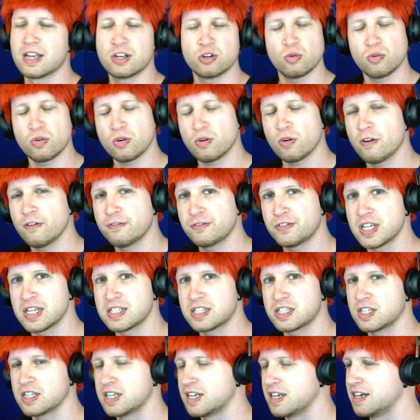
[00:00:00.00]
I don't know if
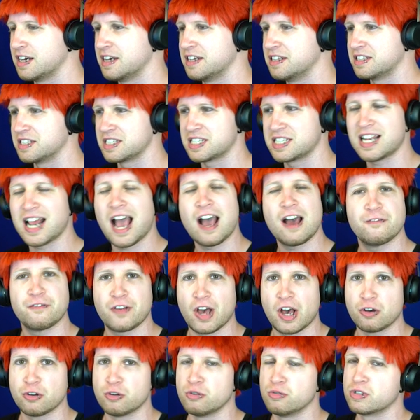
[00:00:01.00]
it's uh, uh, the stat
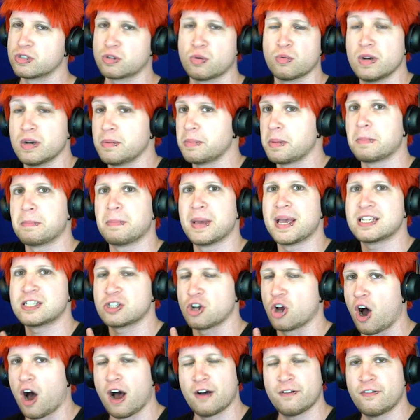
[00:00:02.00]
value is going to be
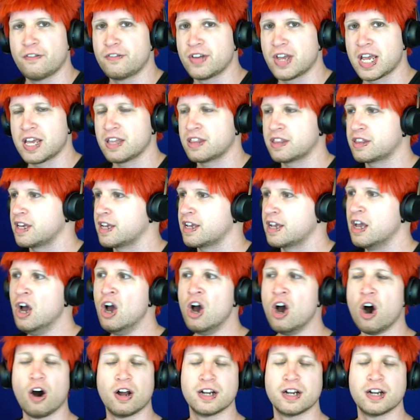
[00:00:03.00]
based off of anything.